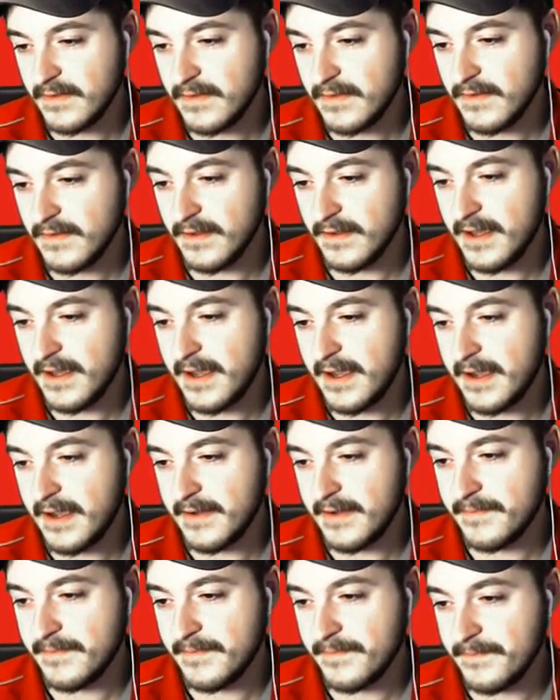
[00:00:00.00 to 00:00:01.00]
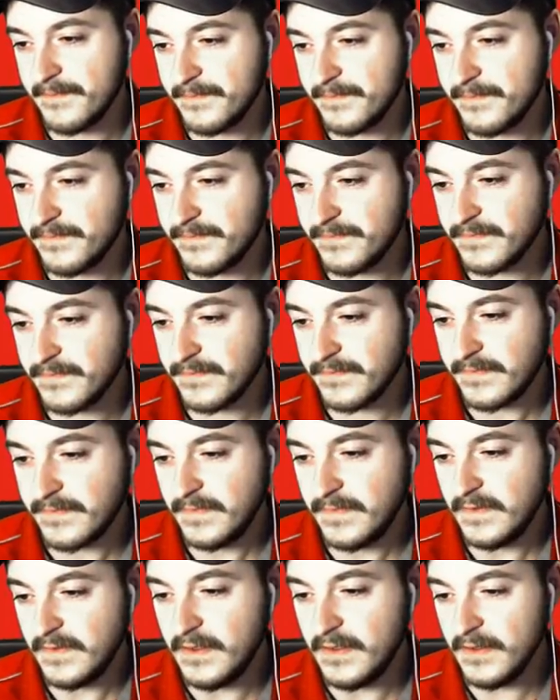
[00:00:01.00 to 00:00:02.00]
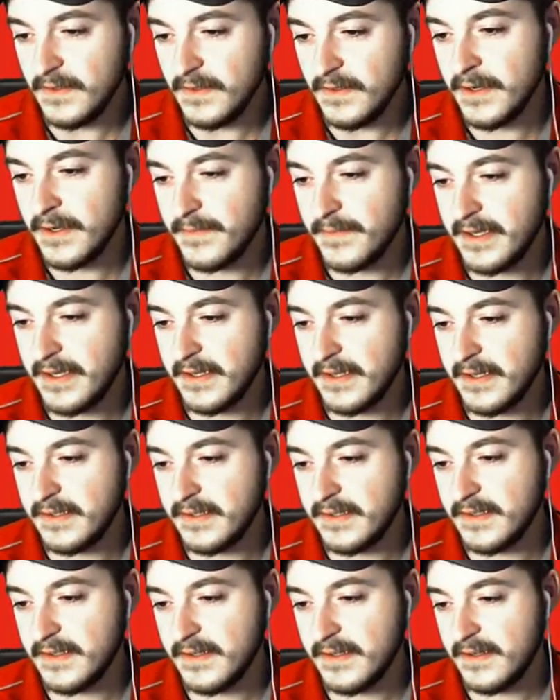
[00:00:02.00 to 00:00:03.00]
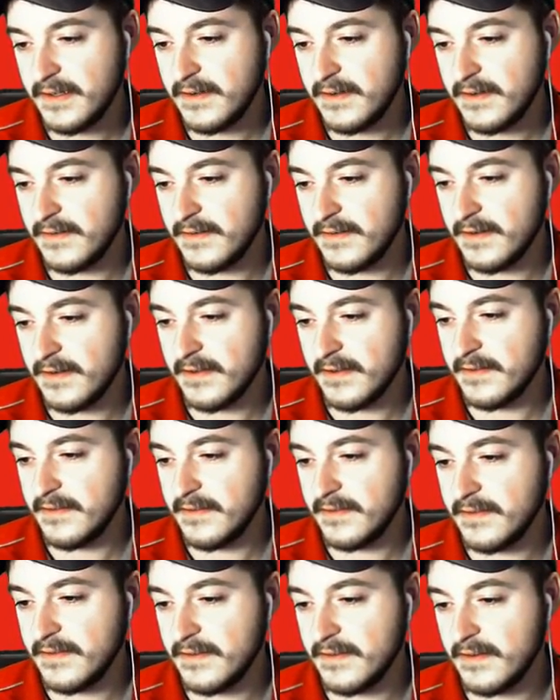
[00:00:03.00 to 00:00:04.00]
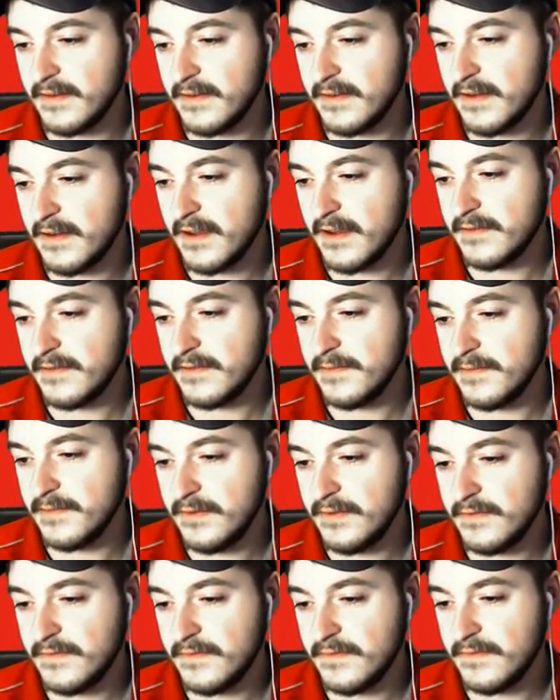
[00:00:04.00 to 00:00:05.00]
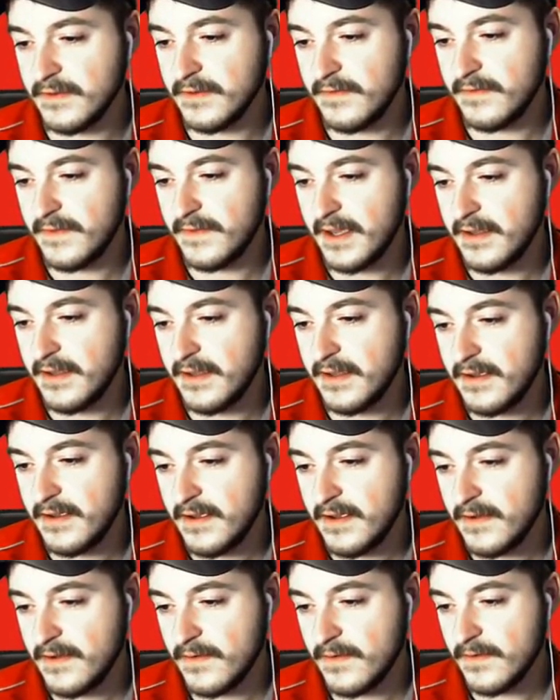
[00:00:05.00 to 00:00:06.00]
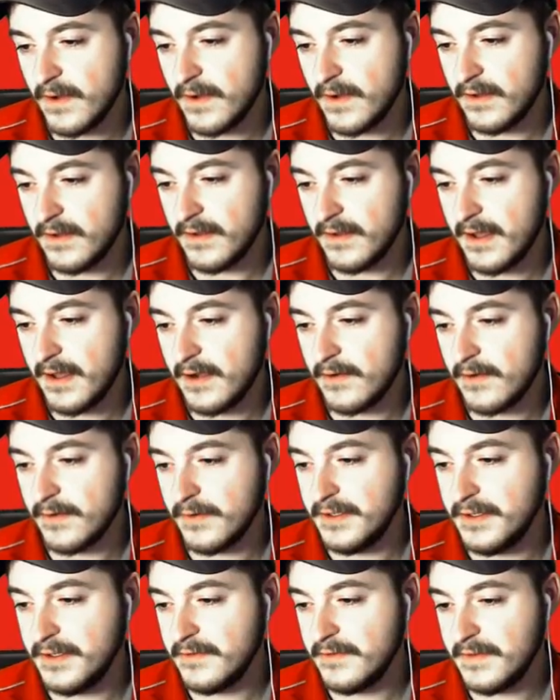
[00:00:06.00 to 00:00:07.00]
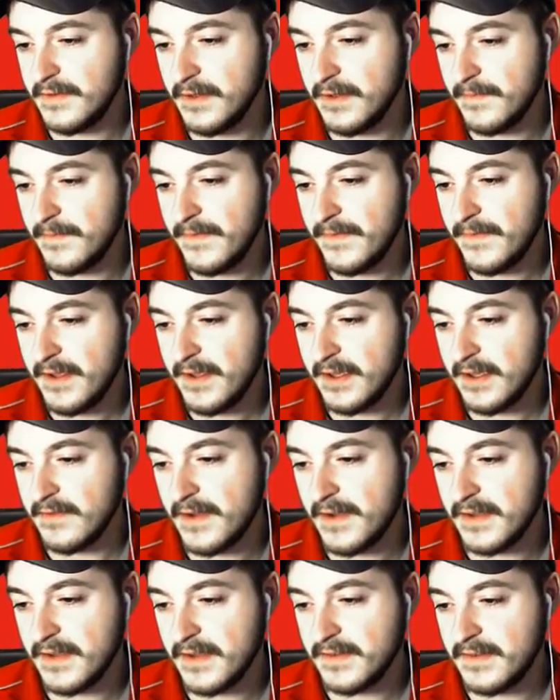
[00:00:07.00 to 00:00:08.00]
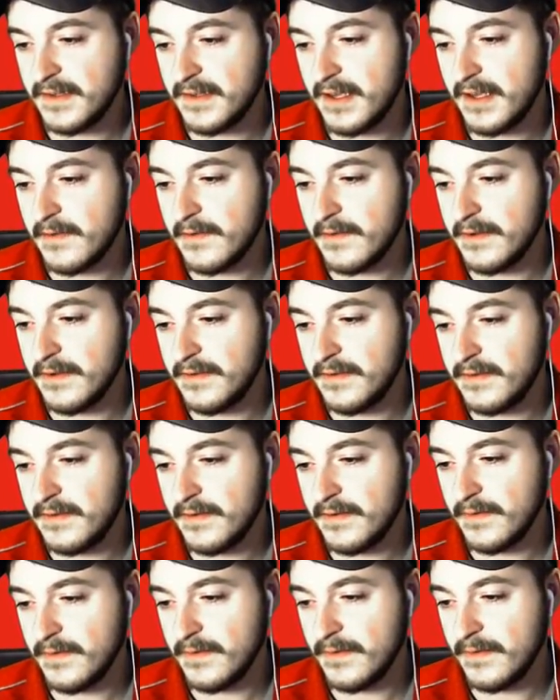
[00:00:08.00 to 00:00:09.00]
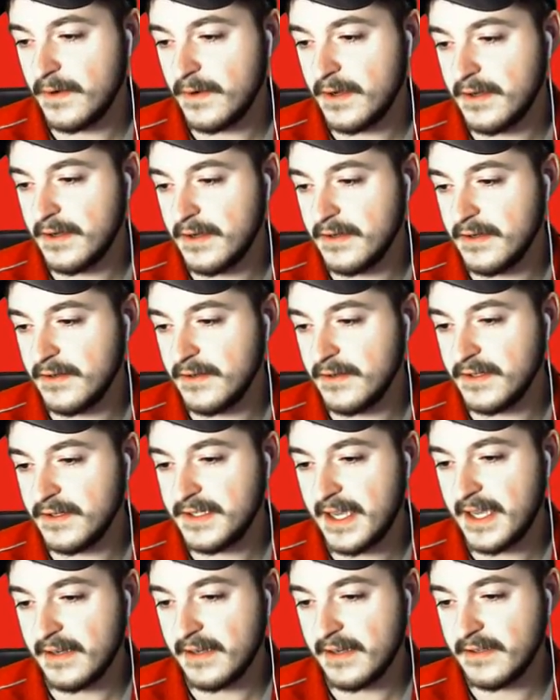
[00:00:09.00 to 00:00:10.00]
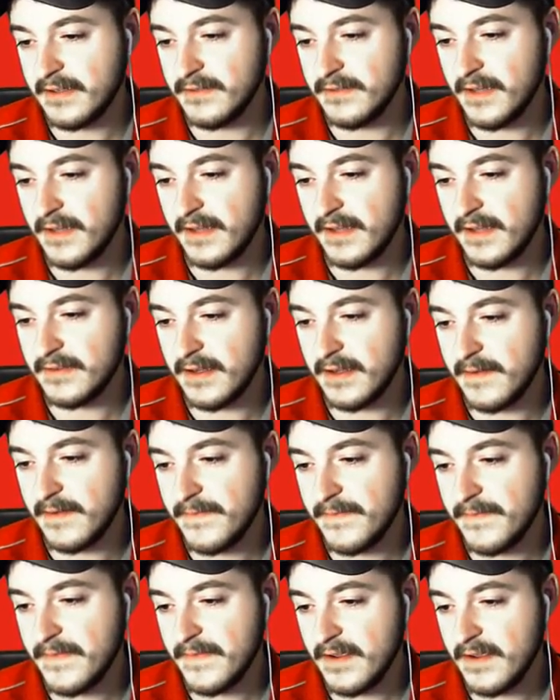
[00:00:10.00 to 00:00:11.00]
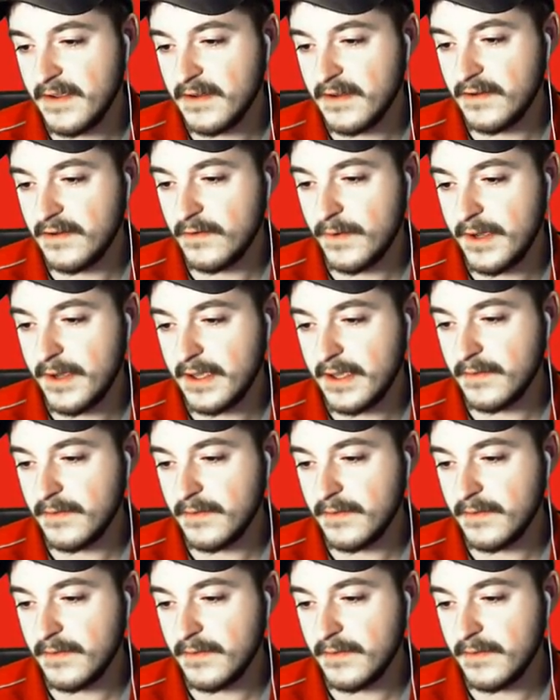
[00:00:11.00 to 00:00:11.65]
Ah! Wait a minute. Not in the mood for a fight. Well, how would you feel if I said I was the one who attacked you last night? No way.